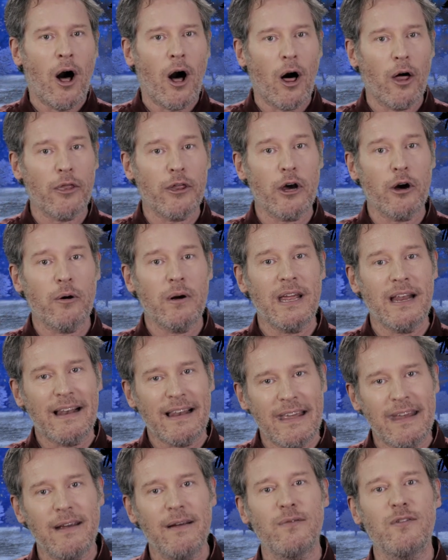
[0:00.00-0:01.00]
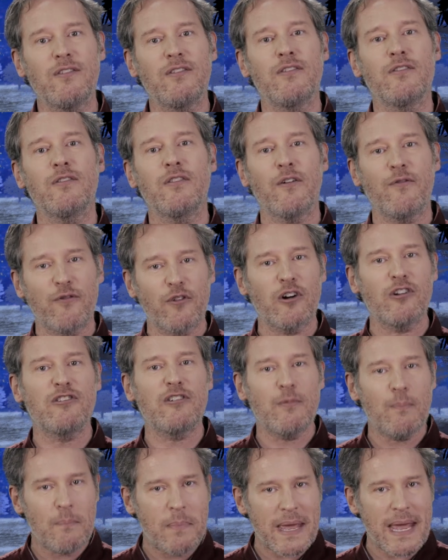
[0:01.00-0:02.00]
although he leaves the
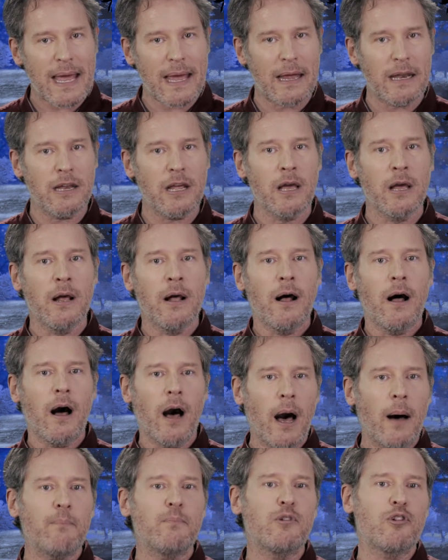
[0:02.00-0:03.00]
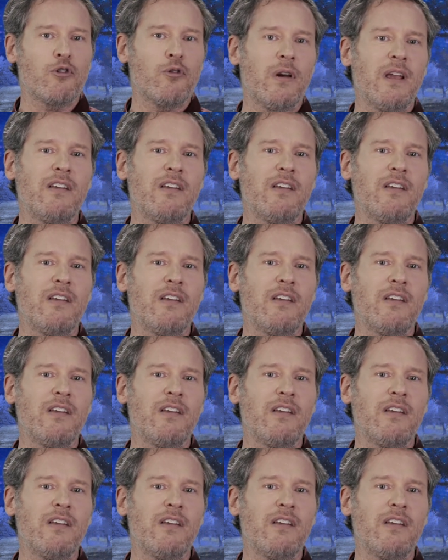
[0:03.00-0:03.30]
first bid up to